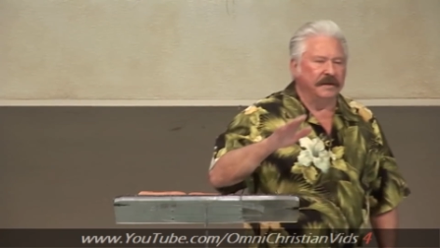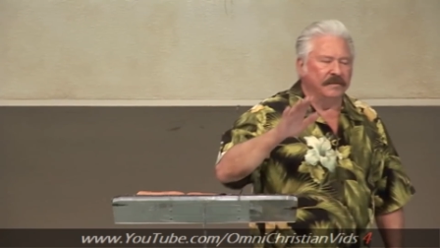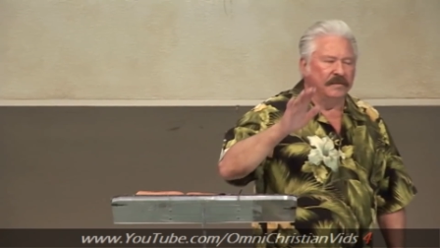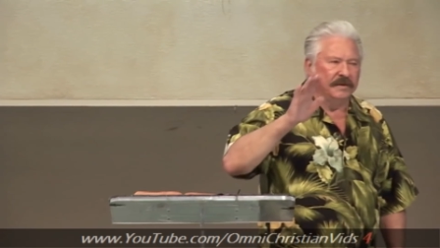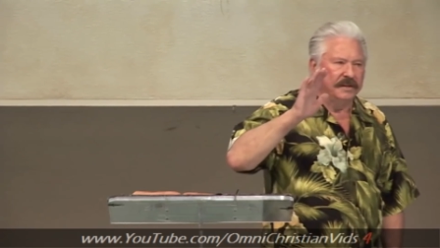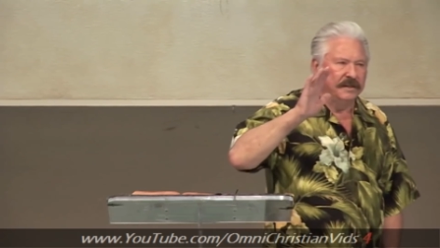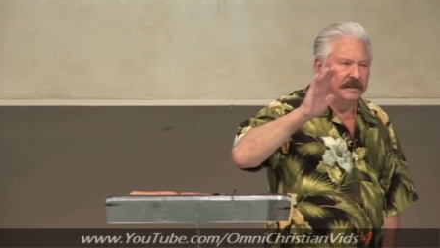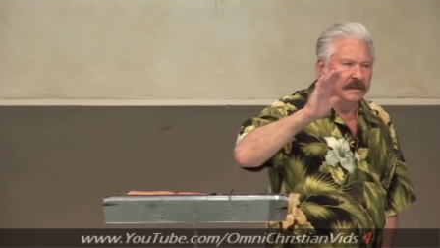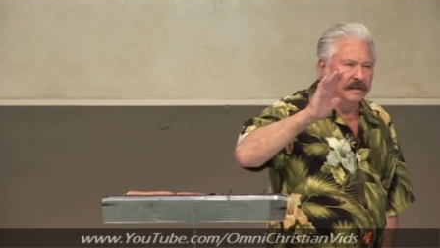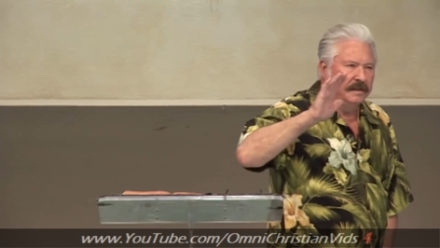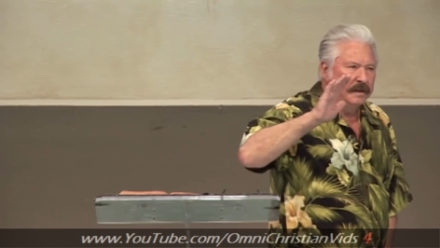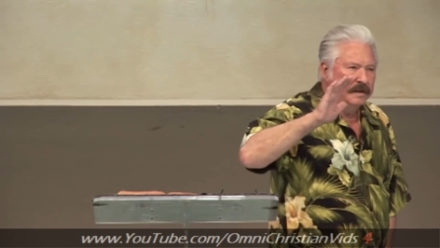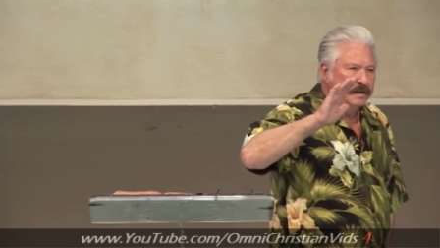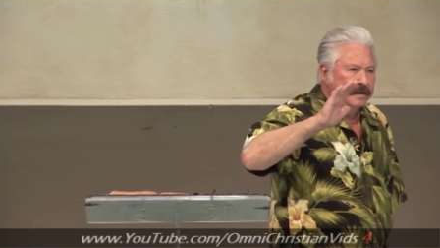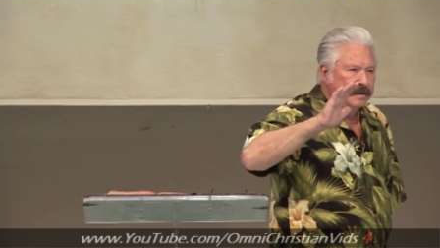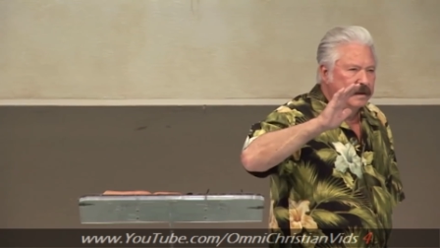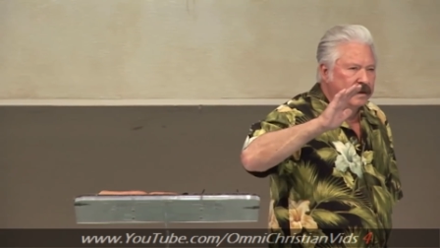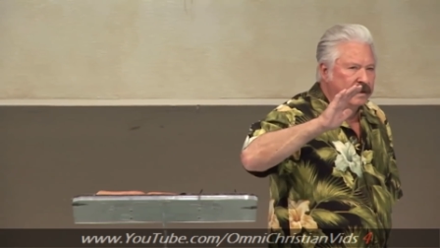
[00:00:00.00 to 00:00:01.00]
There was,
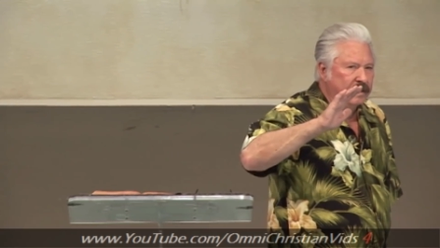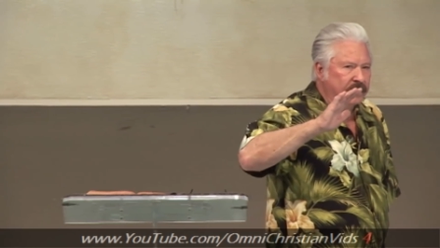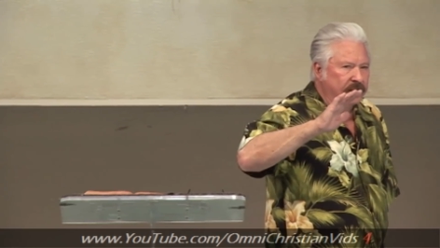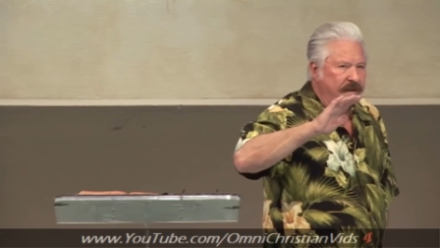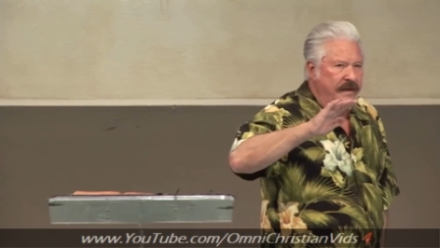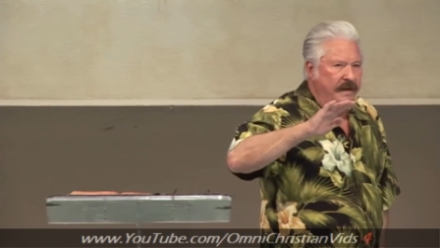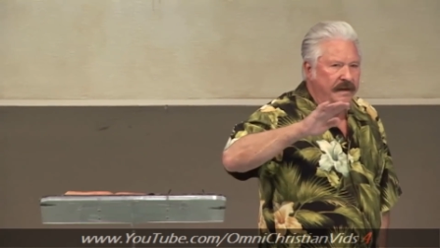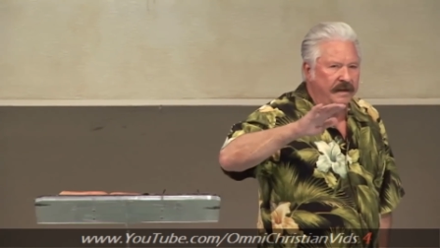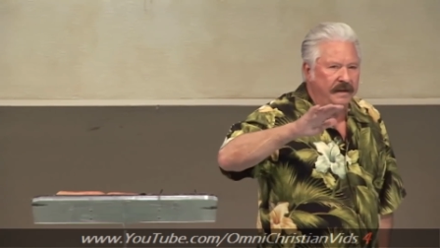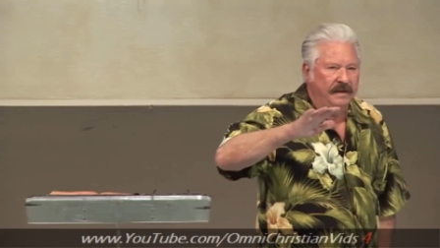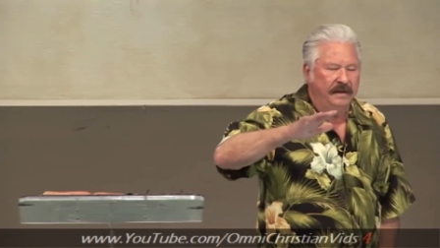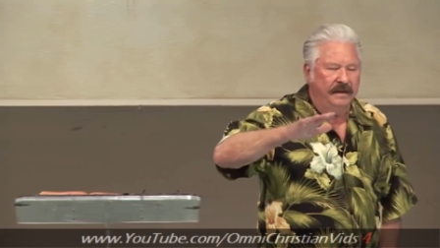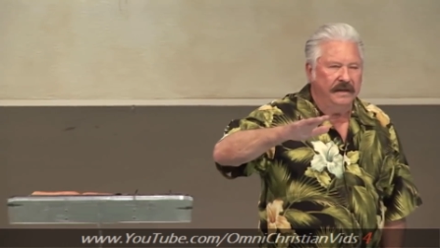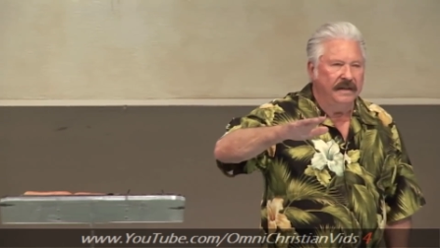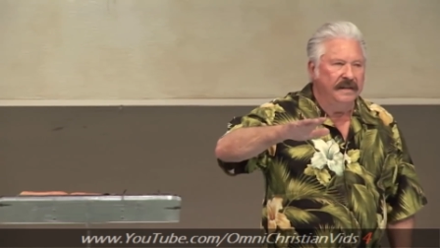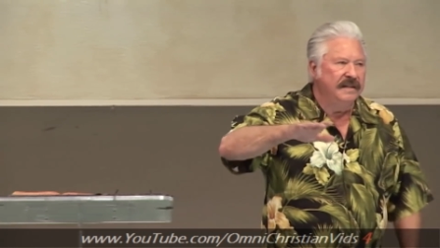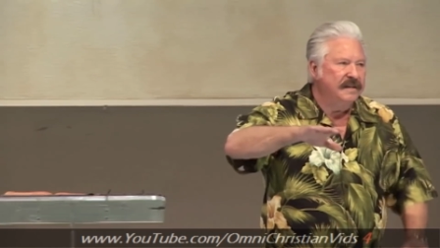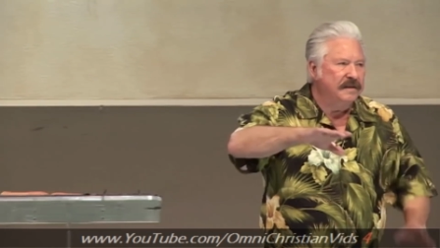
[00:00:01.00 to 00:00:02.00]
uh, in,
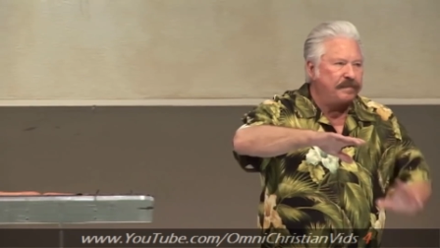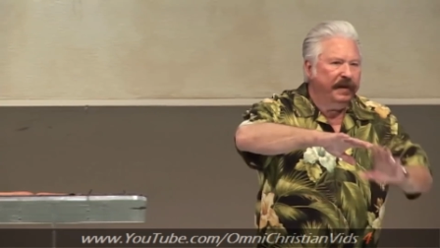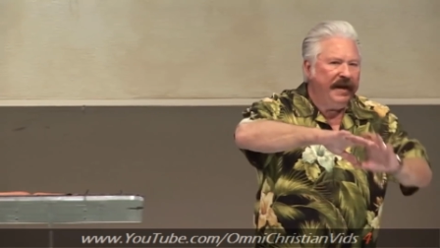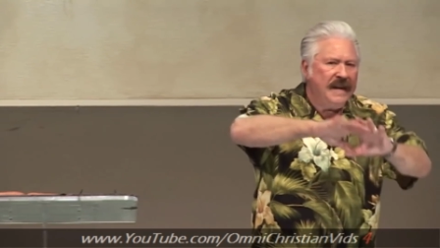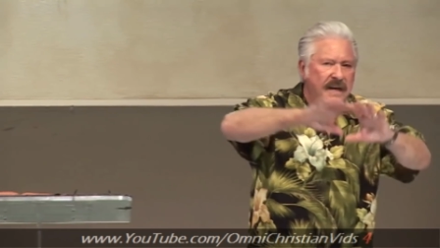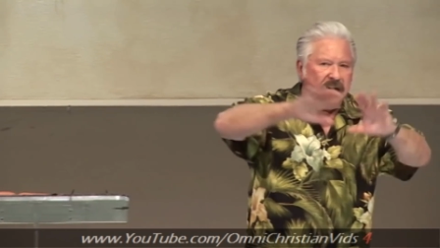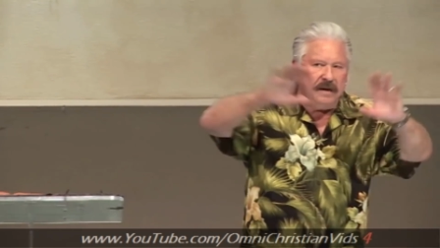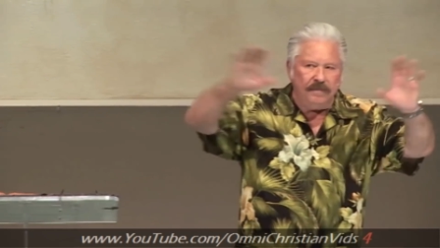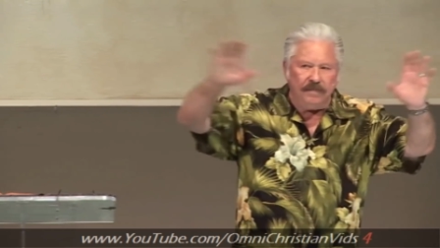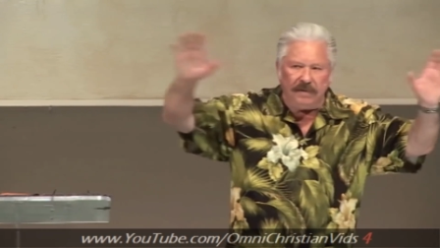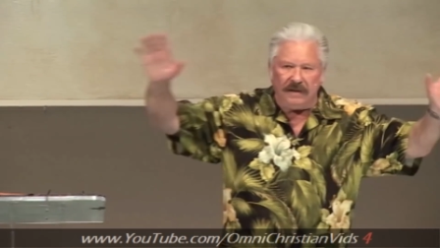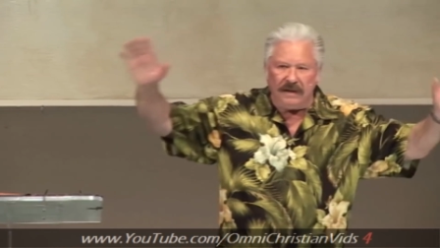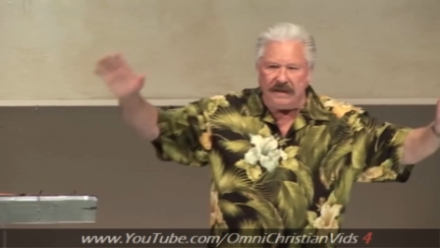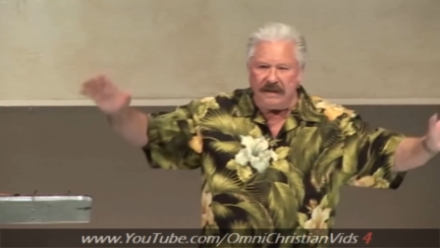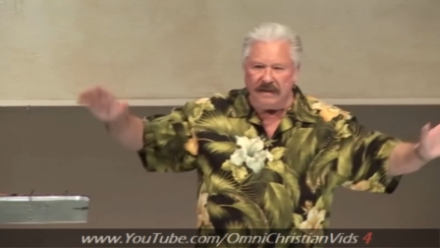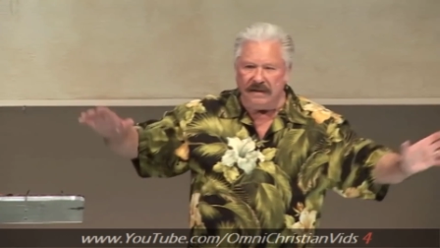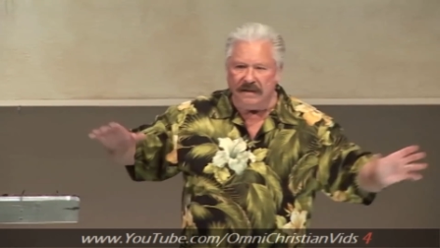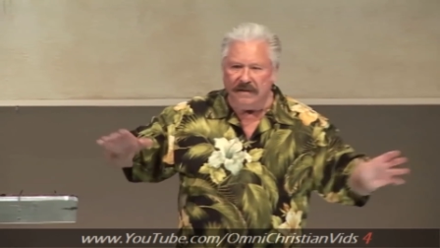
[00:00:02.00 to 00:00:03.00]
in this
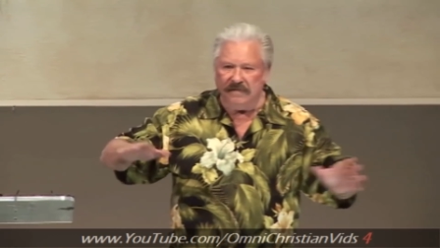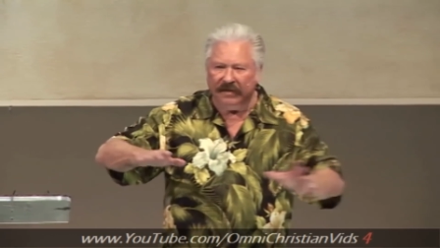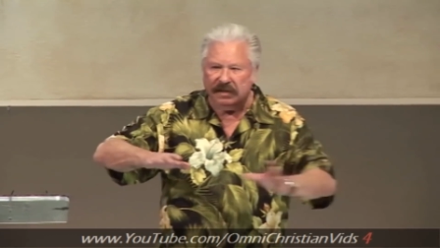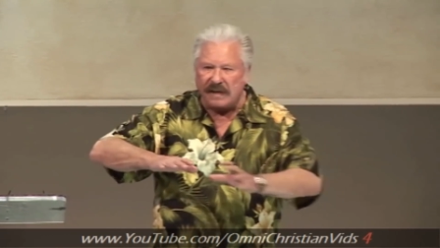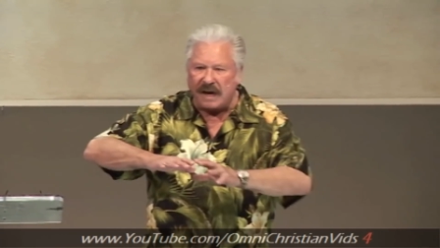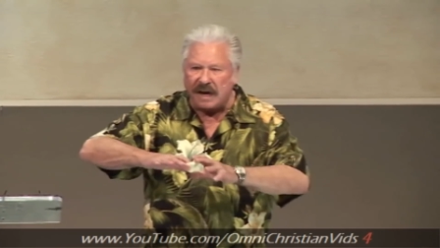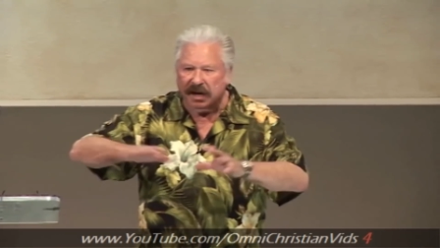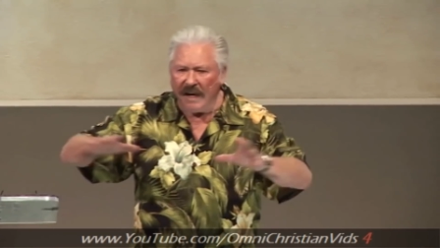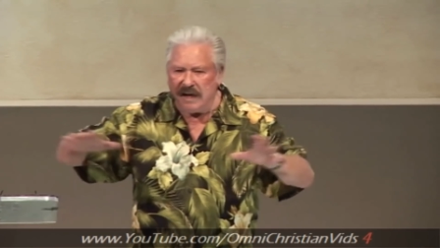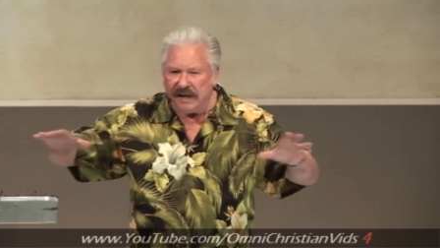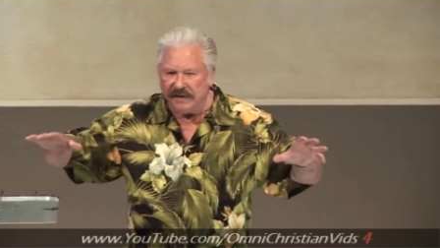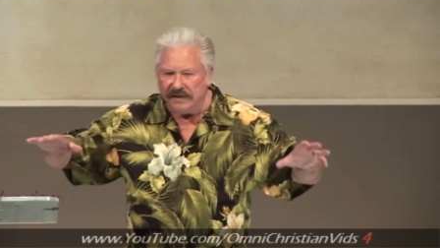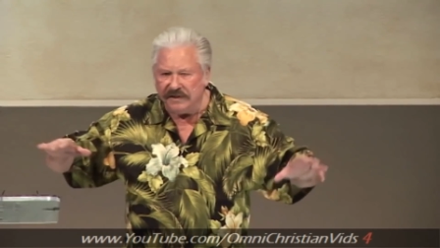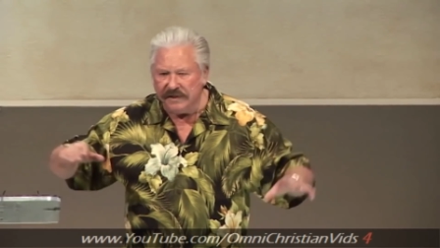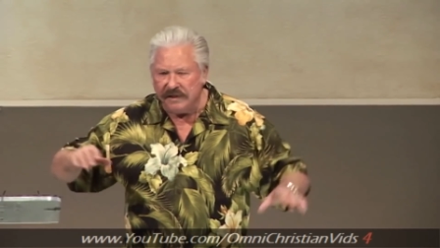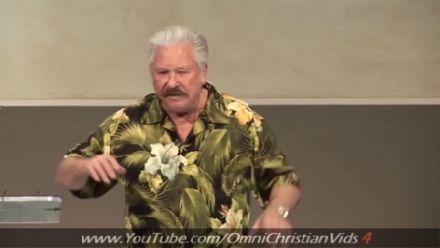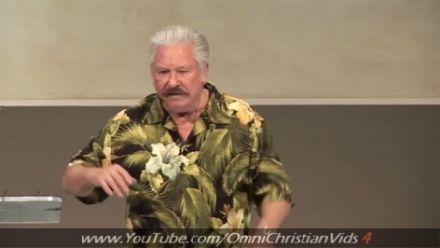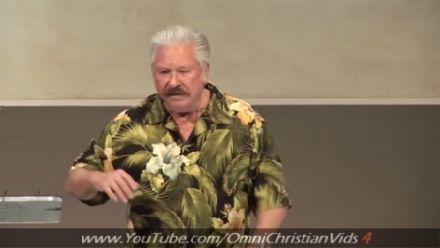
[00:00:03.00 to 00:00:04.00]
panoply of
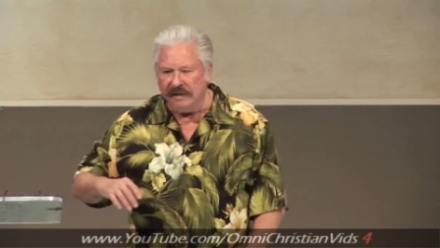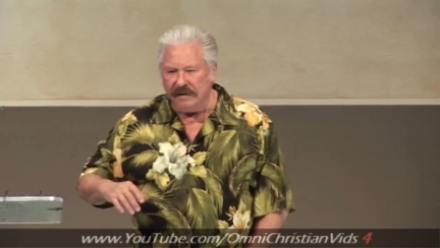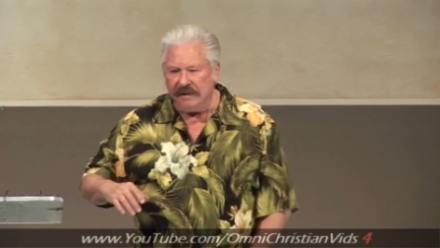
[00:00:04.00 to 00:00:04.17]
gods,